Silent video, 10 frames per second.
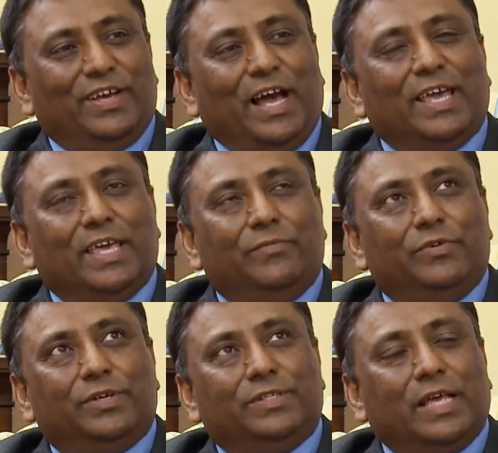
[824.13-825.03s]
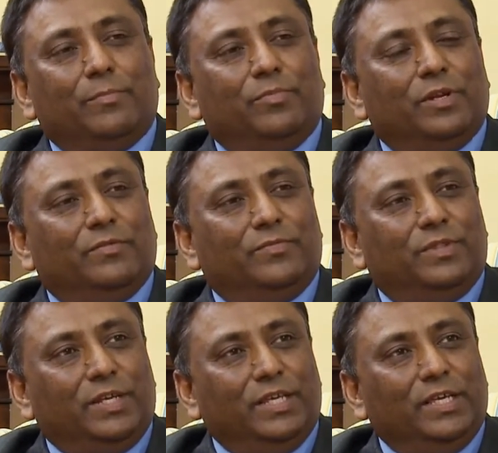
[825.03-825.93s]
I gave you example of
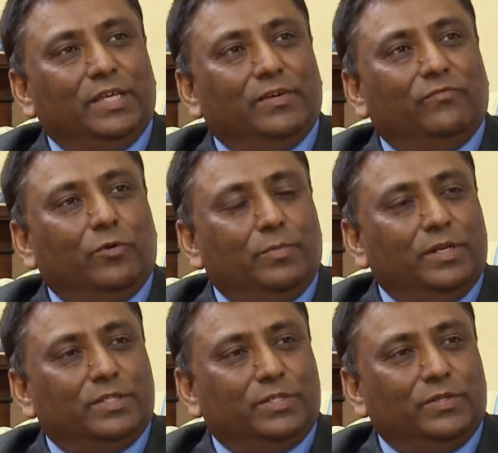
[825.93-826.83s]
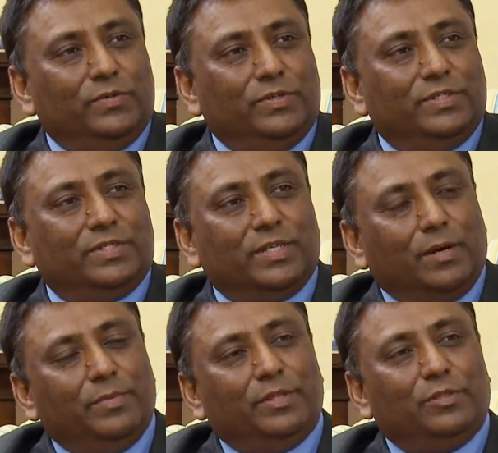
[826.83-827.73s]
3 women students
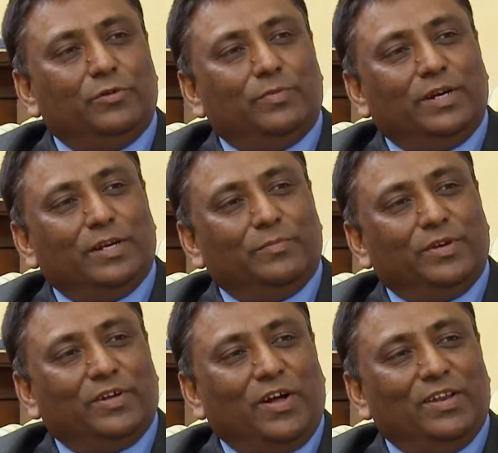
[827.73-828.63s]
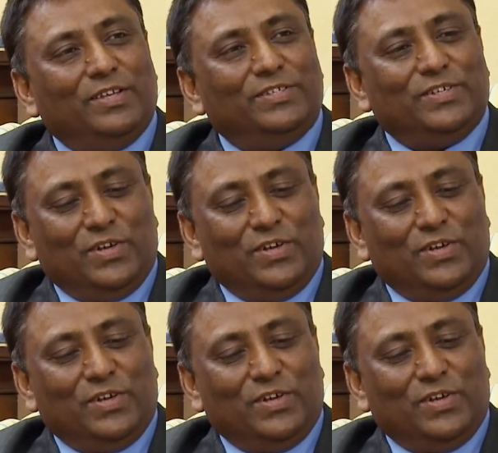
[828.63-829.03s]
coming through Montgomery College,